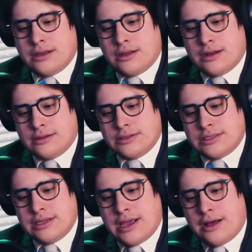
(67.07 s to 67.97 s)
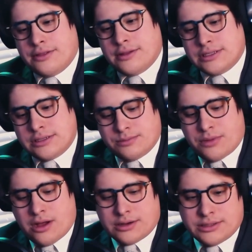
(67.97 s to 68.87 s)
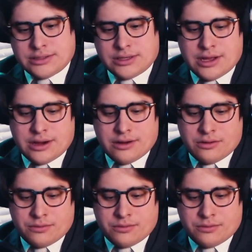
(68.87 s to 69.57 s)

And now let's see how this box kind of